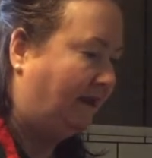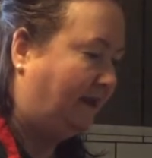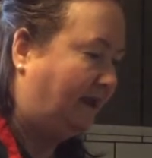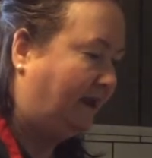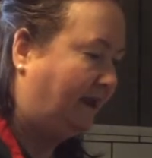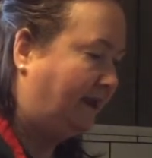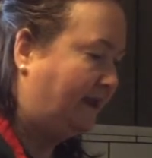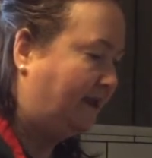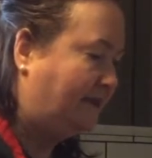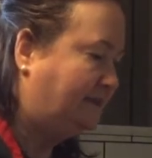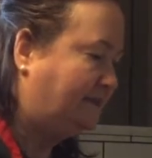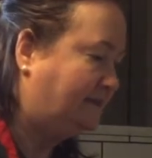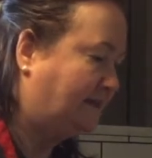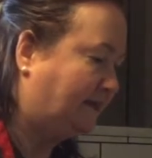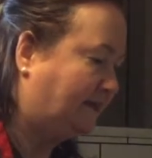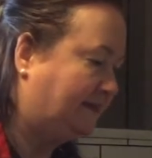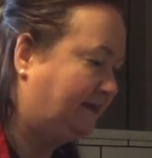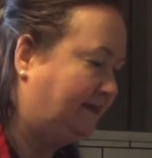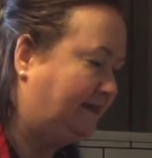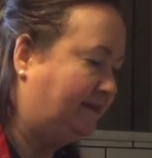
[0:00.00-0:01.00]
and
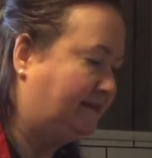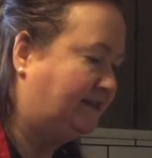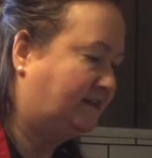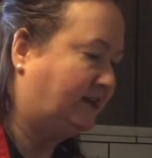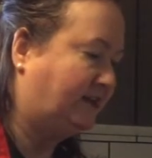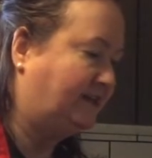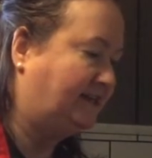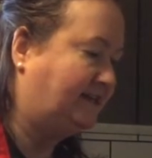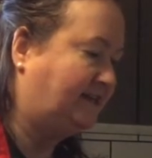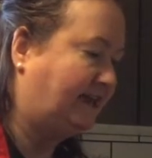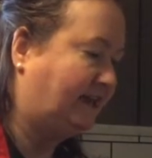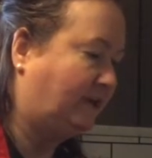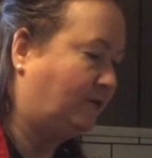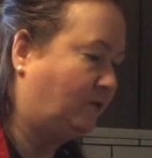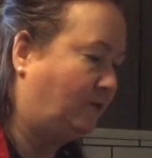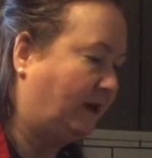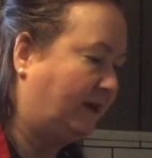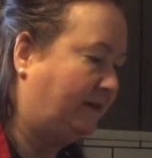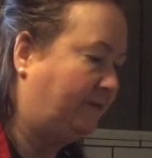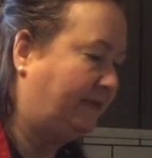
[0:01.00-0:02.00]
it's going to take
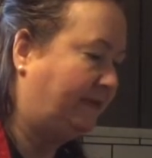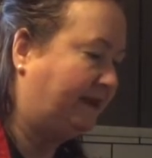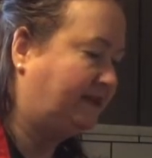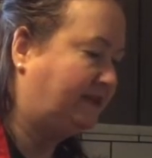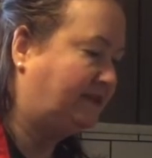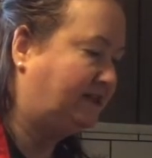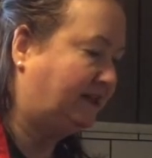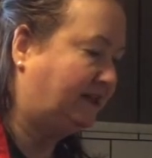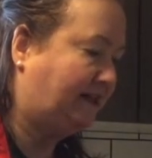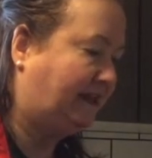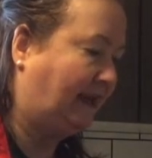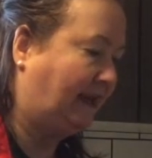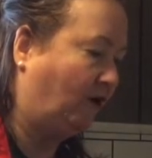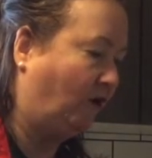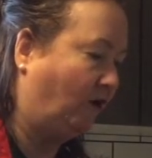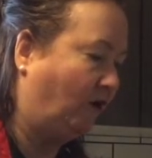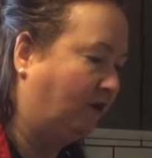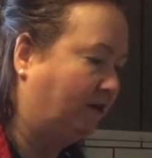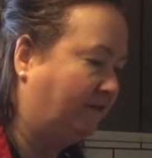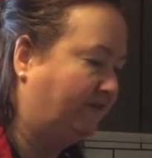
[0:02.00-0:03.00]
quite a bit to get
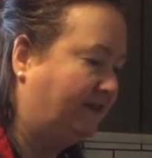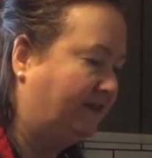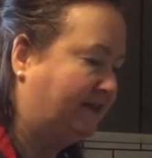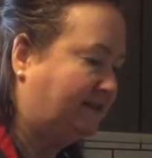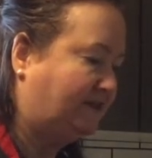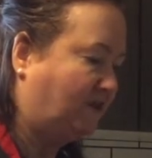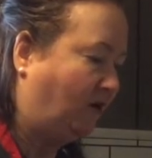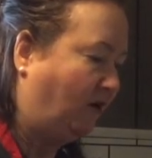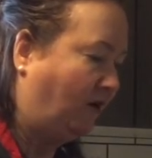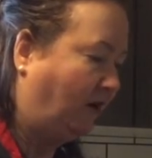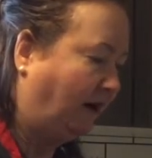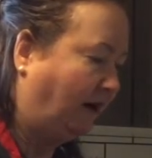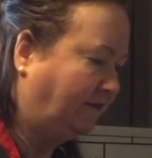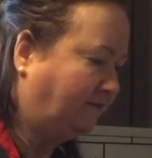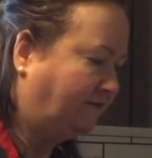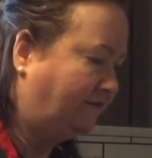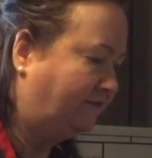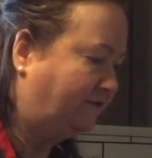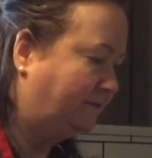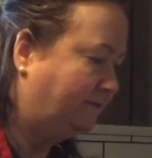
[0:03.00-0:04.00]
all of this off,
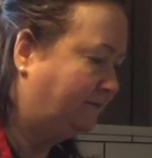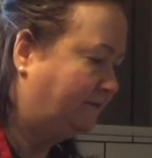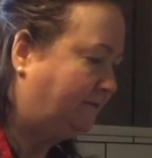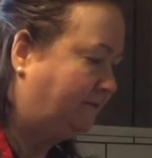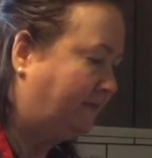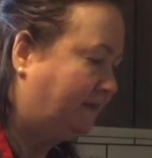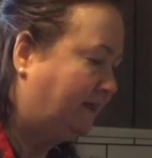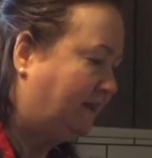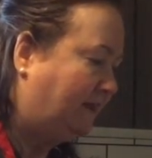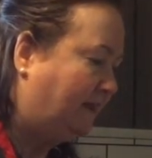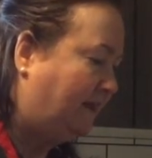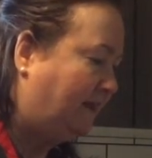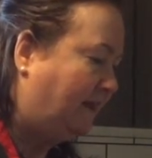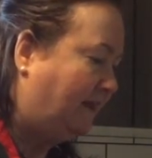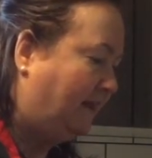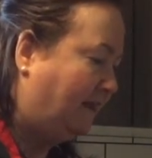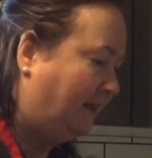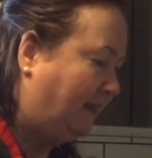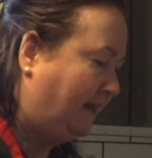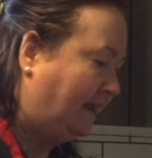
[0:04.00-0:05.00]

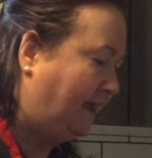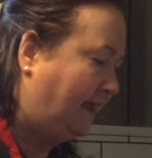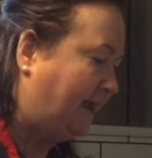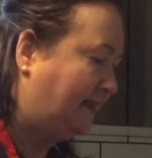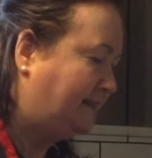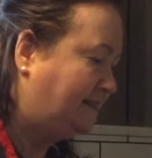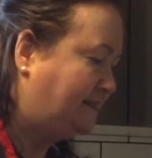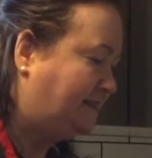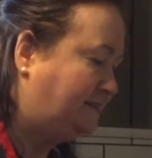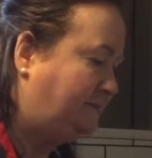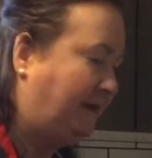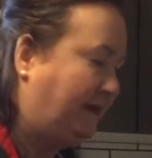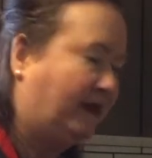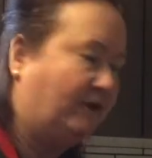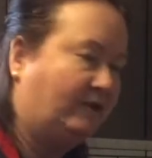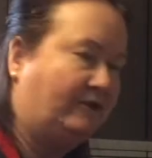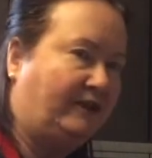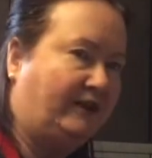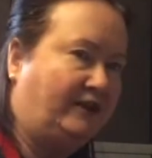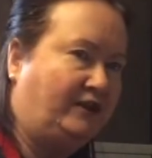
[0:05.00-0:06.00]
and it's
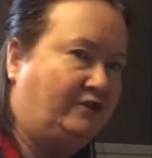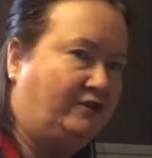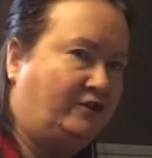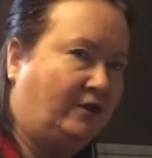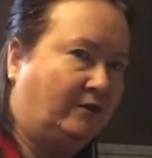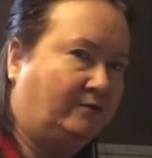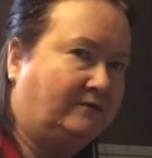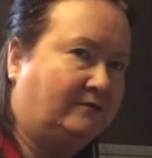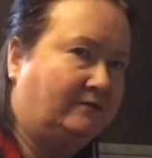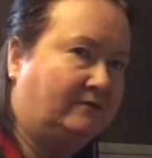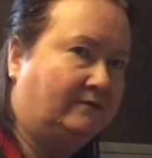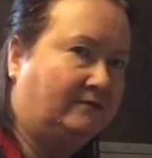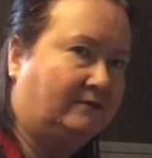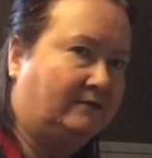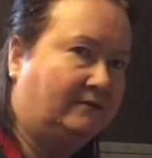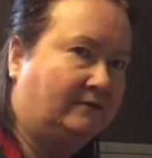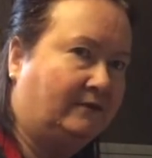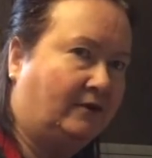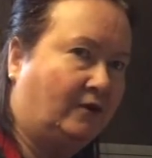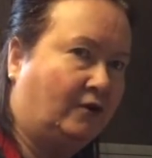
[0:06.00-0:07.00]
better that you don't
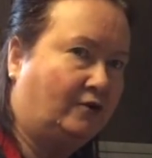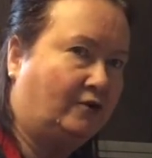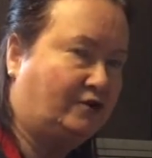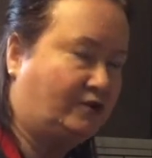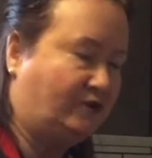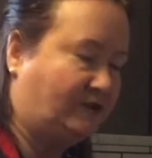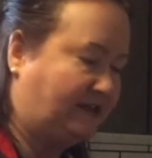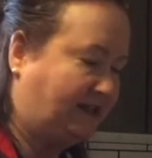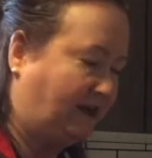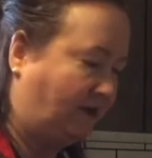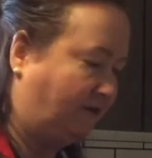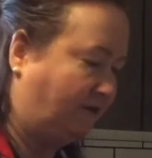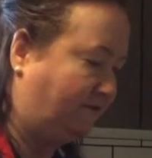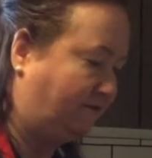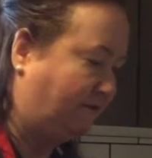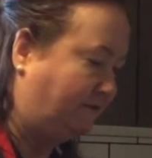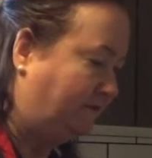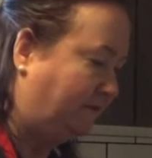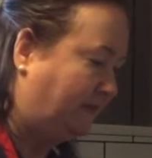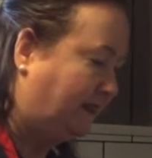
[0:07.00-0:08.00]
hurt yourself.
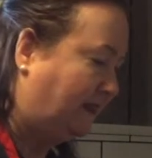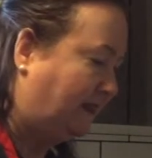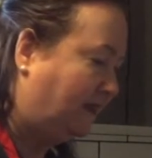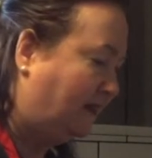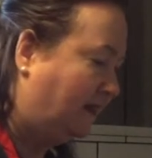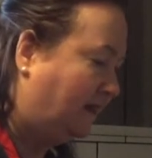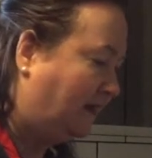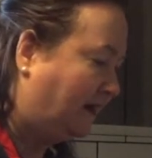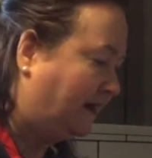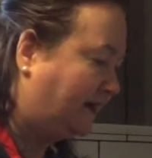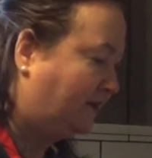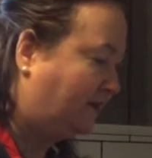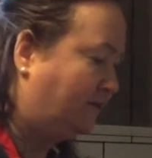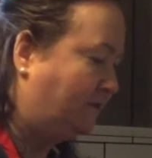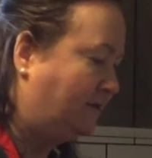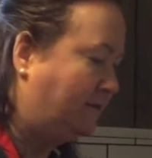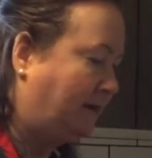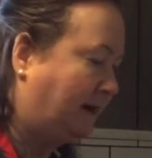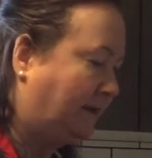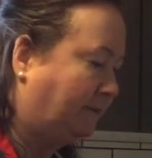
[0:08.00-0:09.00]
I can
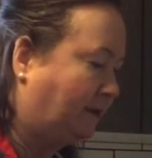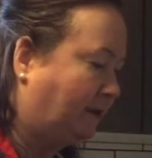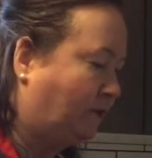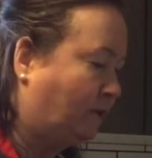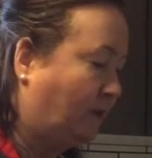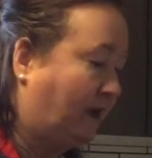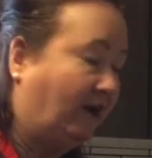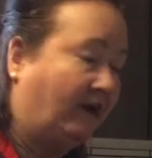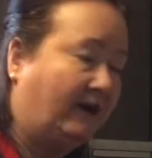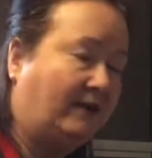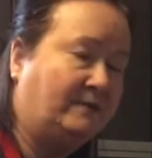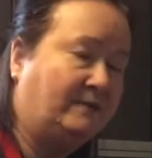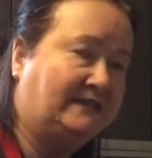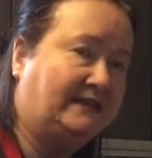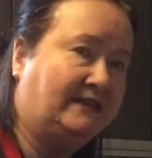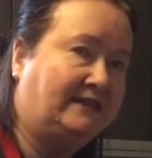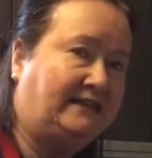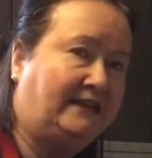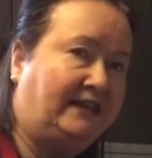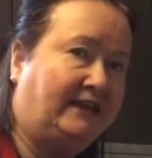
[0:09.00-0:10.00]
remember when I was a
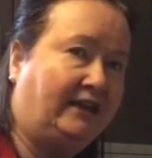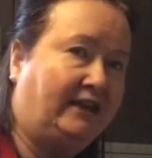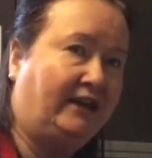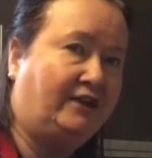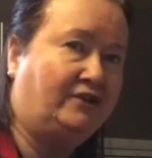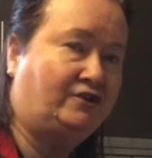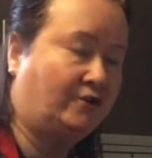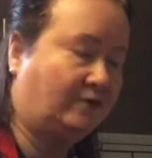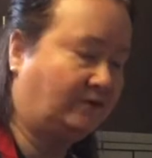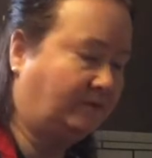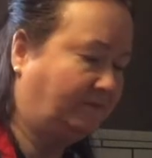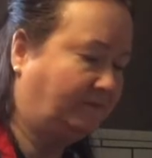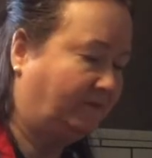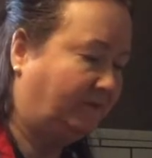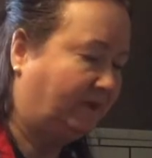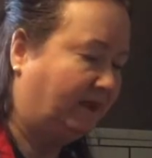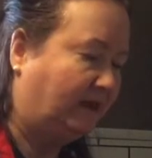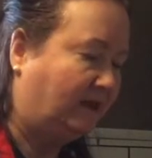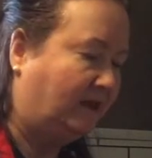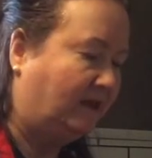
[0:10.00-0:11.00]
teenager,
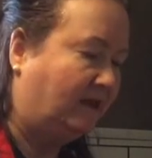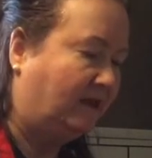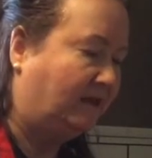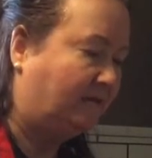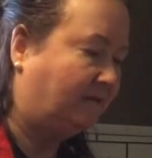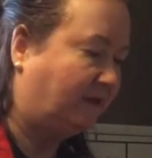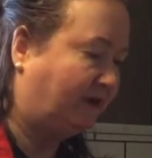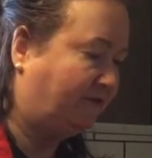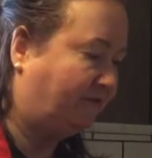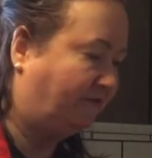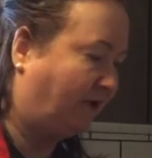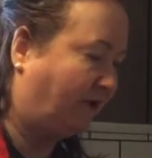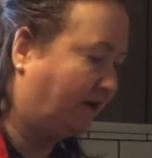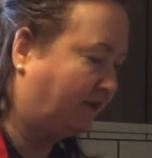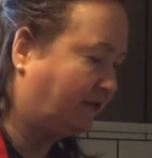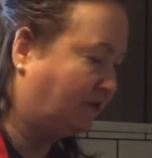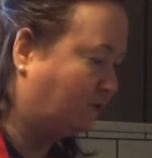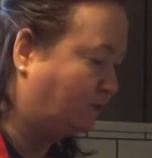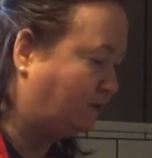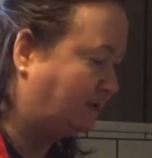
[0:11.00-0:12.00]
my
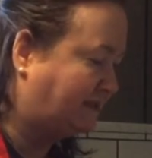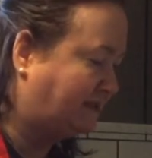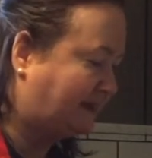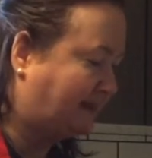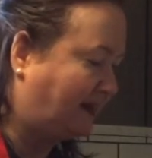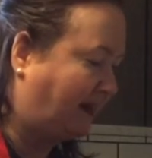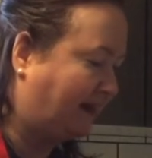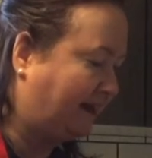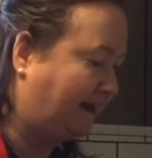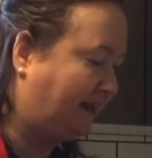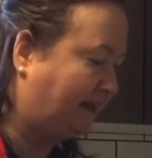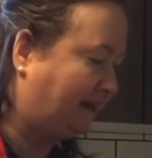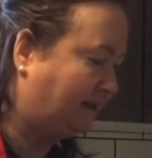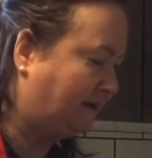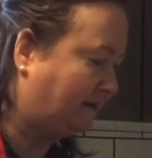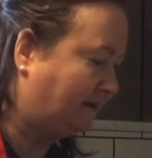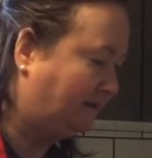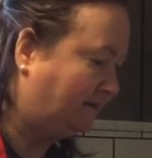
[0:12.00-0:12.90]
father was cutting